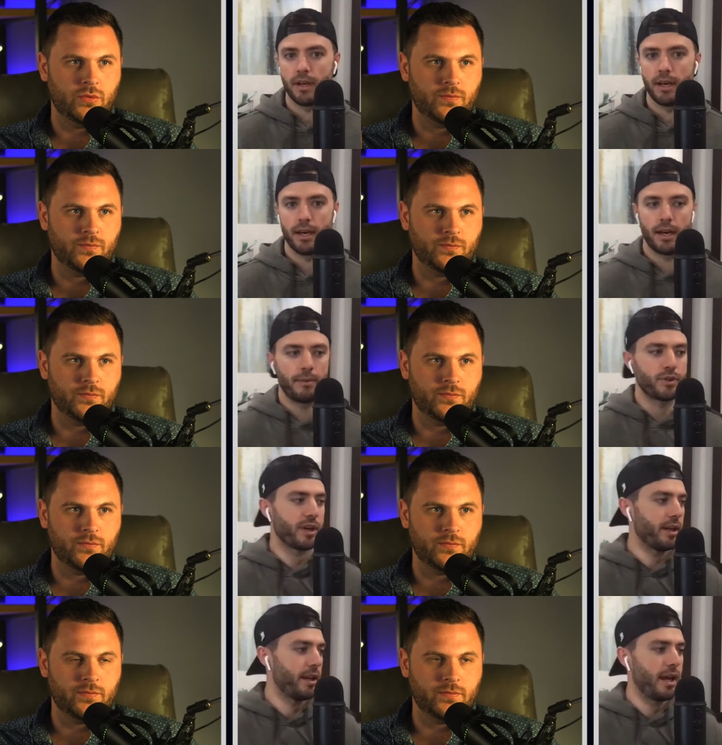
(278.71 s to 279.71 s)
Speaker 1: Uh, I'm
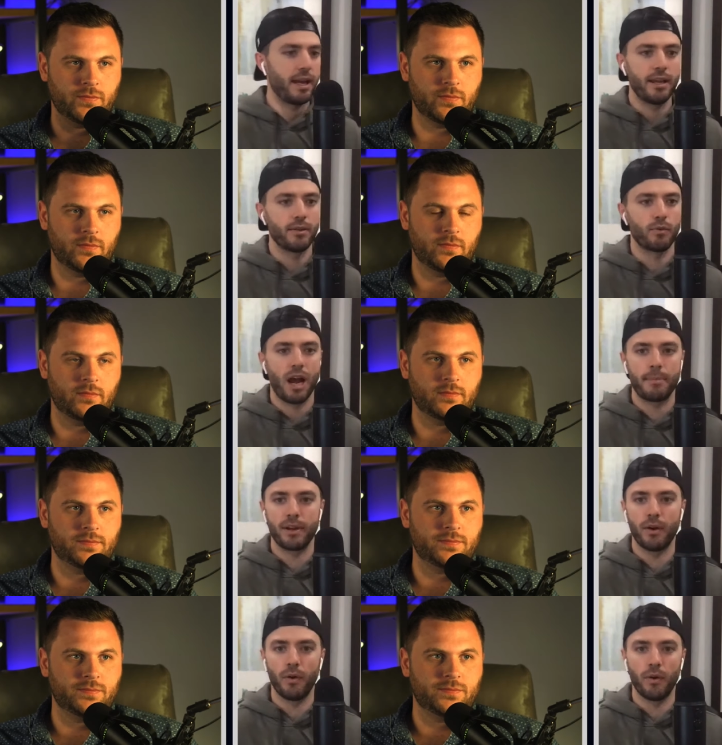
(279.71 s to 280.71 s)
drinking a
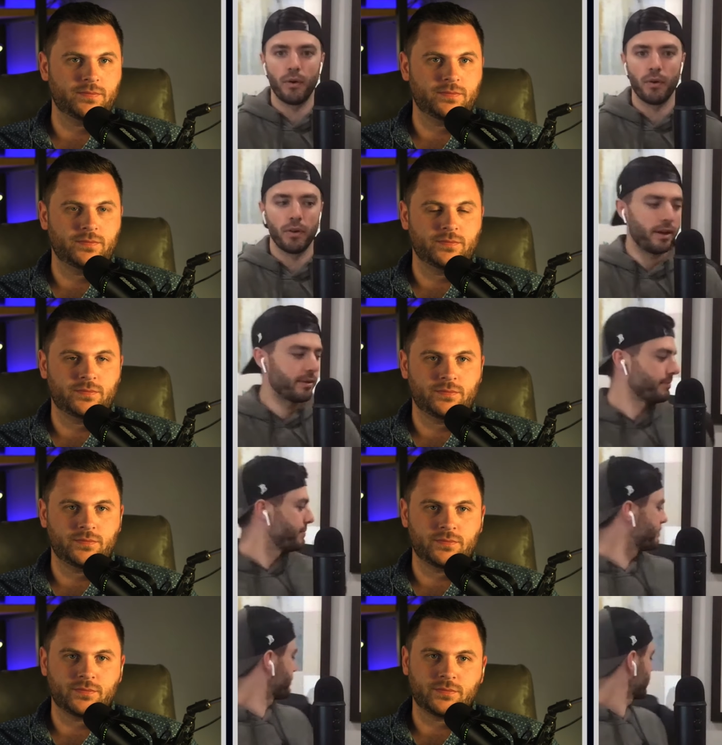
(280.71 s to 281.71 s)
Rabbit Hole,
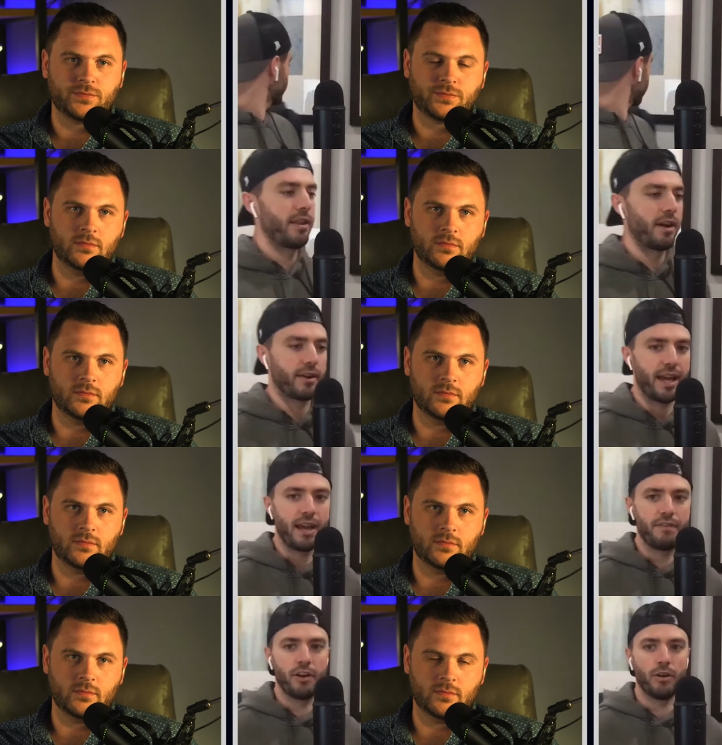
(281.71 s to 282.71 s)
their
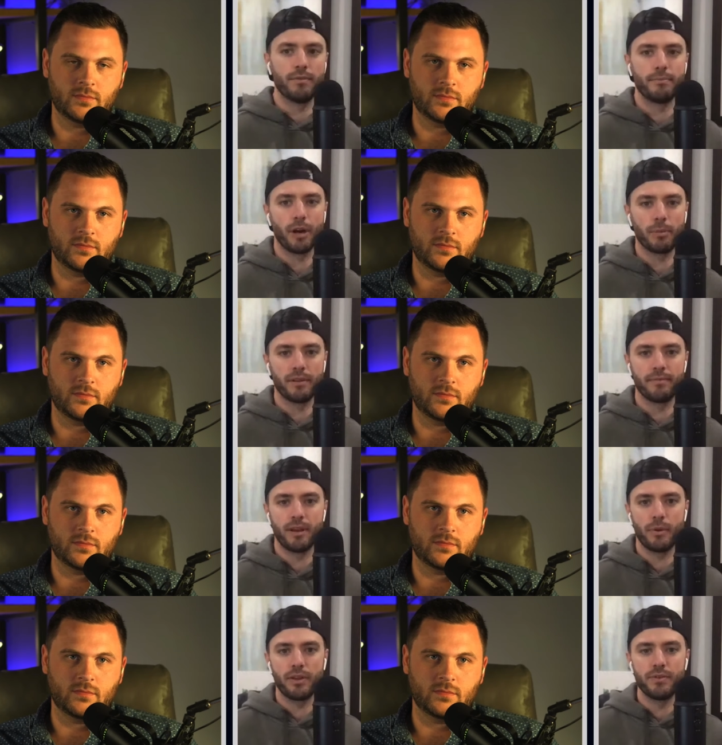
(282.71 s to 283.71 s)
Cavehill bourbon
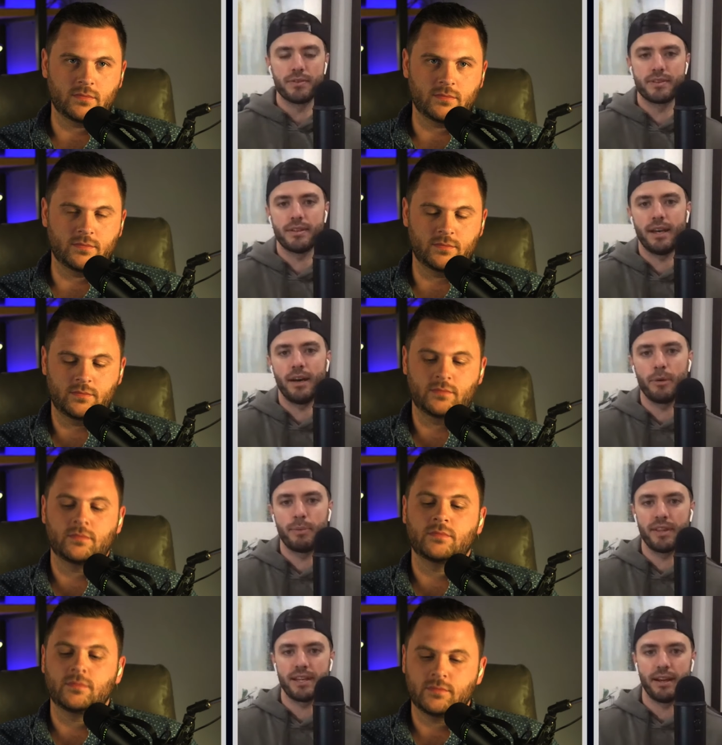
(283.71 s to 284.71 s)
that we used. Mm. Uh, we
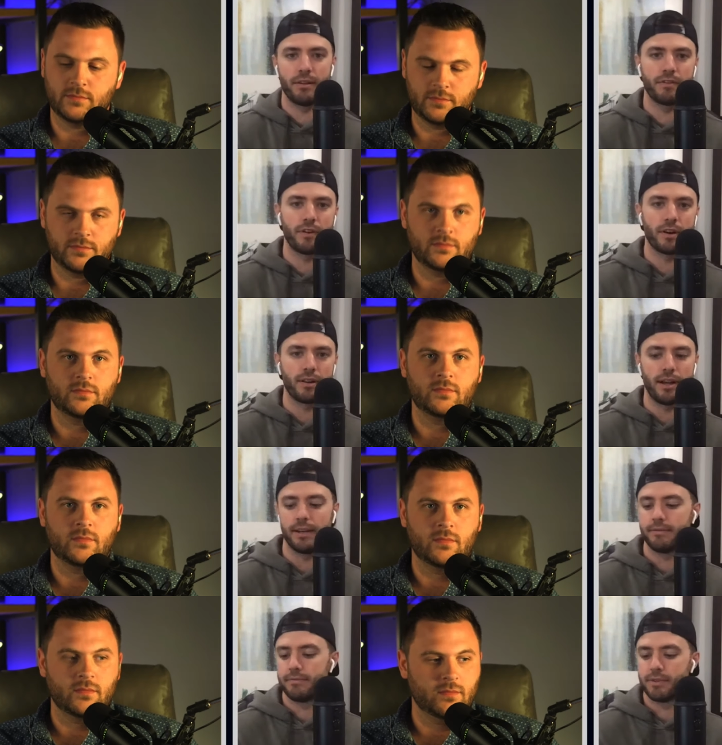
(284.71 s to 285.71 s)
put that together for a
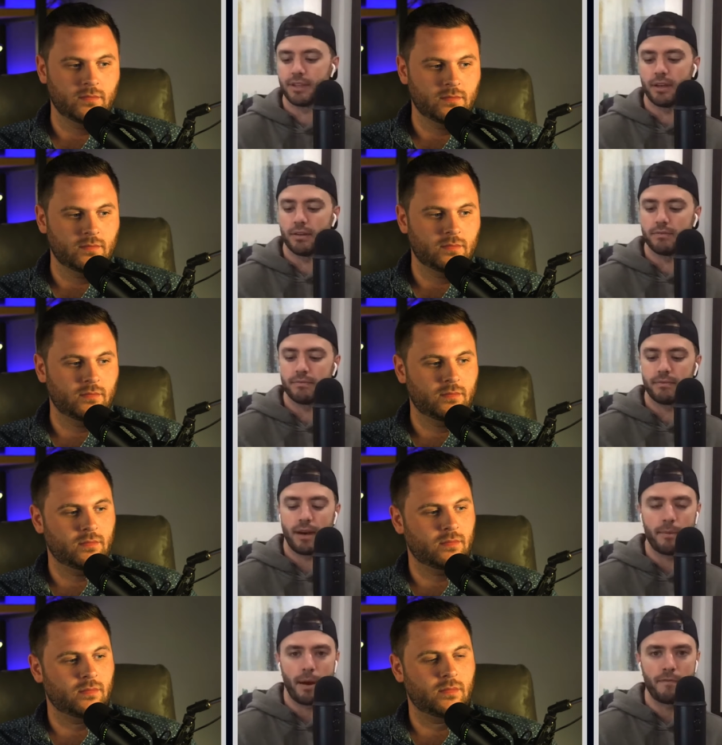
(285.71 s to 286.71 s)
client. So
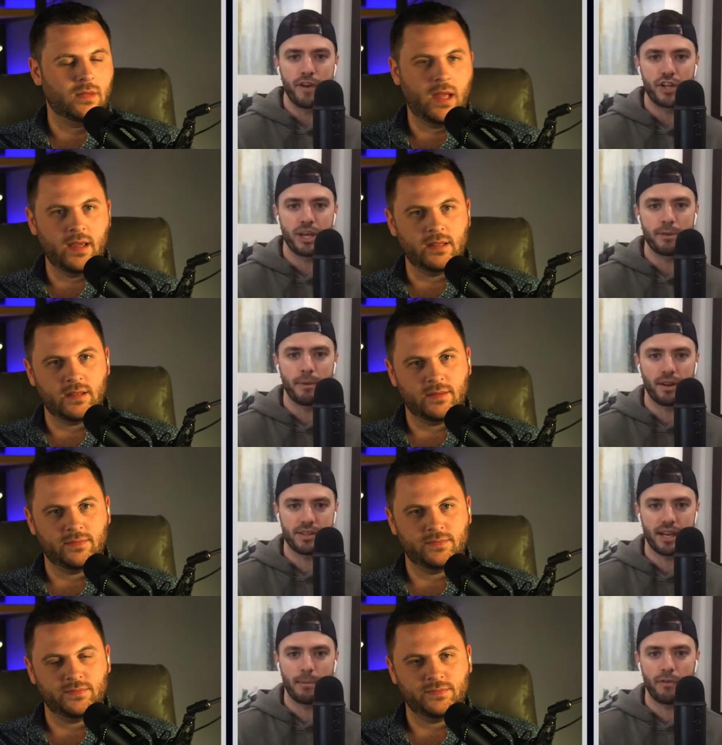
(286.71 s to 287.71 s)
I'm, nice. I'm, finishing up the
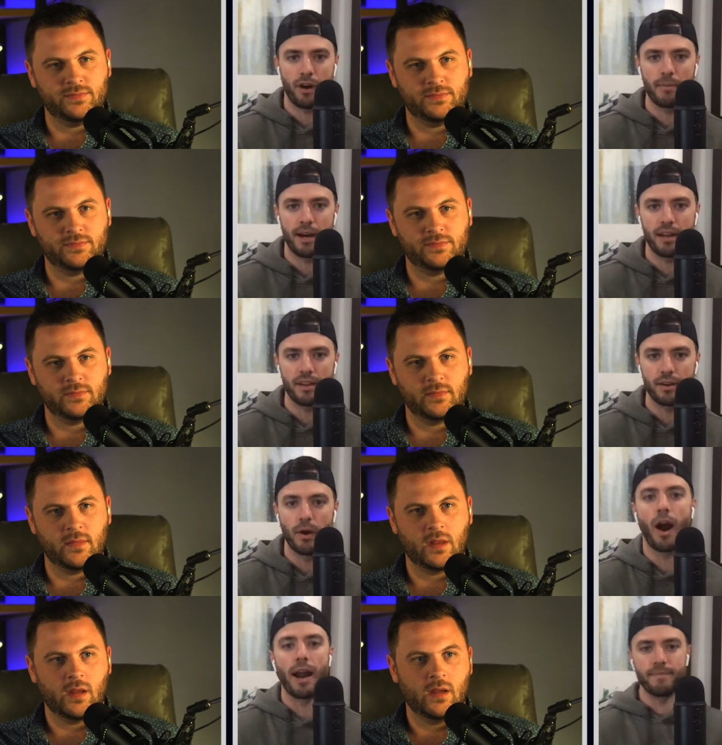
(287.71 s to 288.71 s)
bottles I got before I buy anything
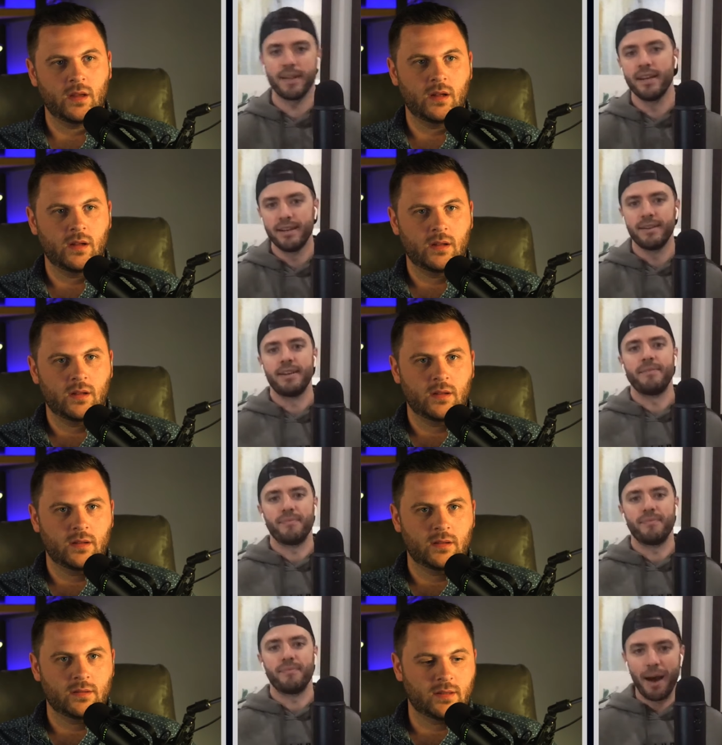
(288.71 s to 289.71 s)
new. All right,
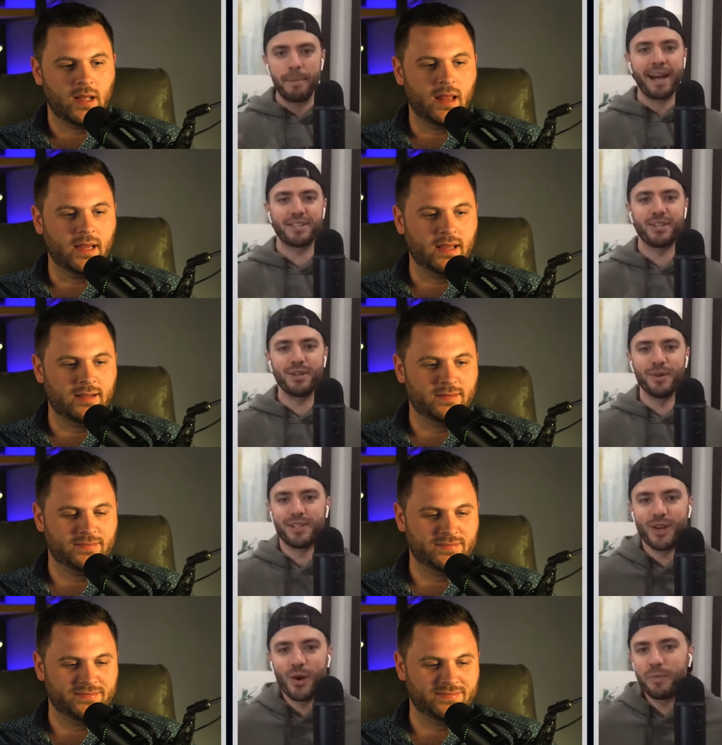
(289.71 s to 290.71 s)
now back it. to it.
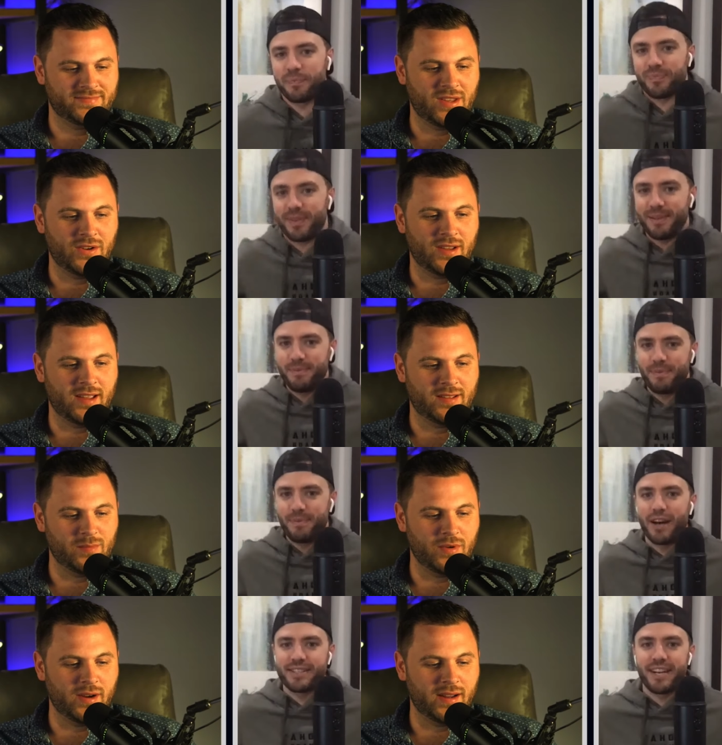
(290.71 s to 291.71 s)
So okay, bring
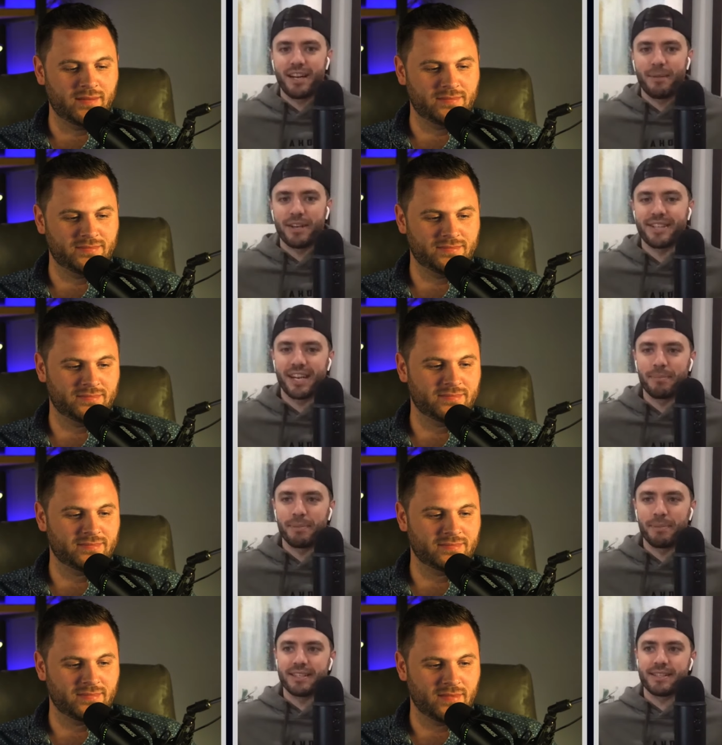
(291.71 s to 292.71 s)
it. I'll set it up. I'll set it up
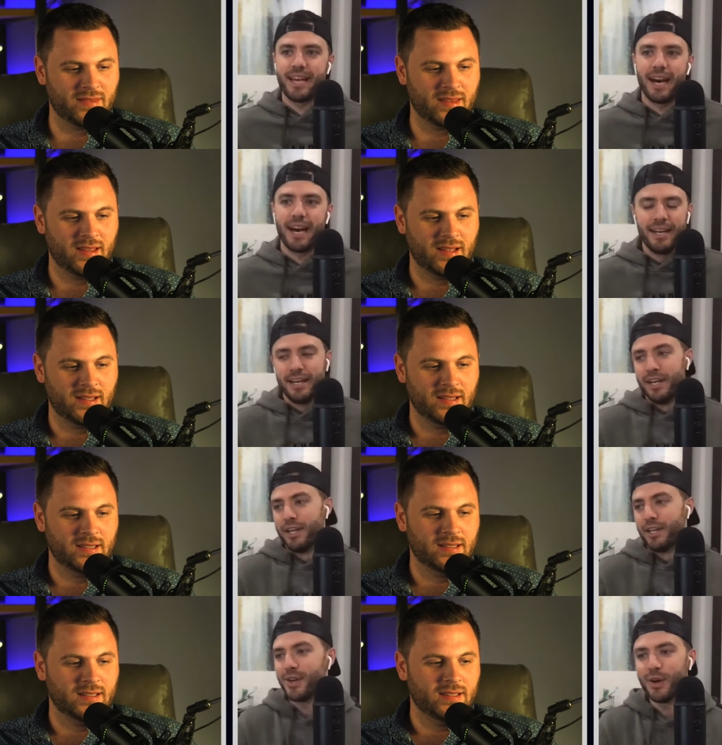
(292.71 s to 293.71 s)
like this. Yeah.
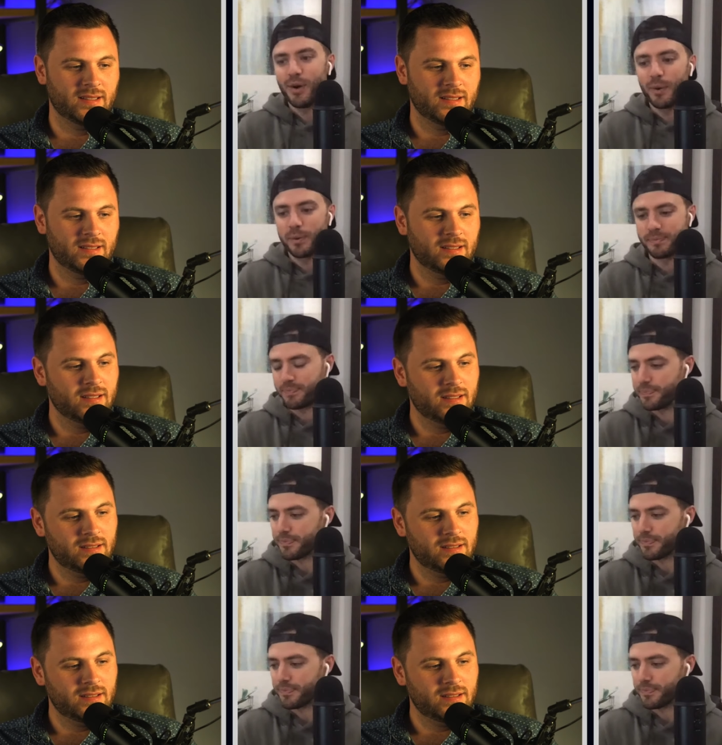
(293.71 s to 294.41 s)
So,